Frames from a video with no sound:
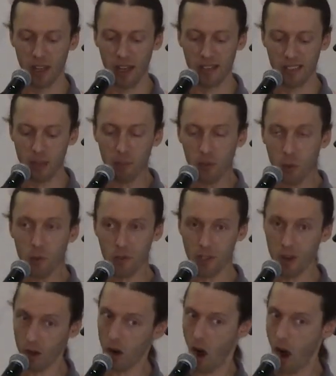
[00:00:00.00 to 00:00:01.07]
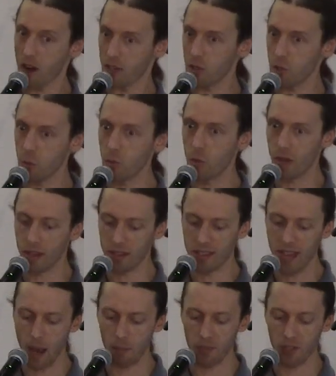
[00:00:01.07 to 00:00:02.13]
And some truths are hard to
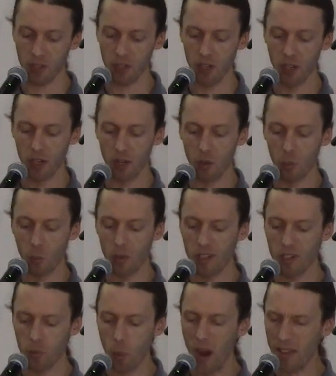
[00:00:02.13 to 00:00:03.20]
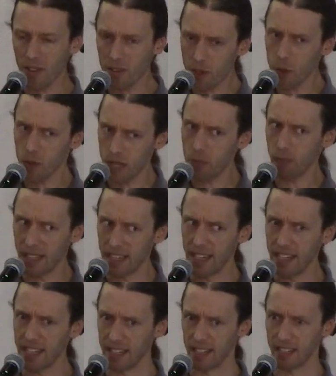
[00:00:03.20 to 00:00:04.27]
accept, which is why they're so deeply
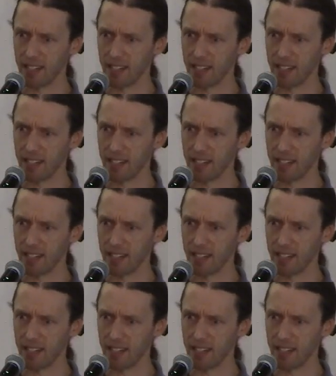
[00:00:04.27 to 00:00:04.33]
hidden.